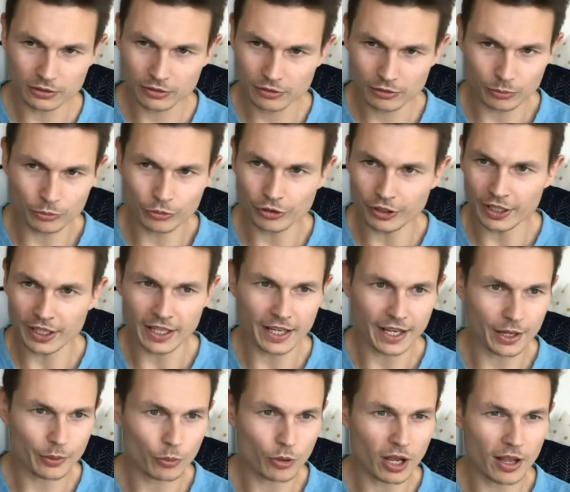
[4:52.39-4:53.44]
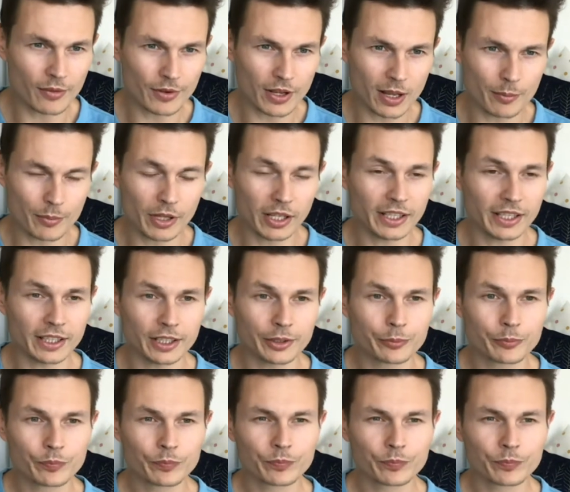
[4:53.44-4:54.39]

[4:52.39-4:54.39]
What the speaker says: 200K, whatever, million.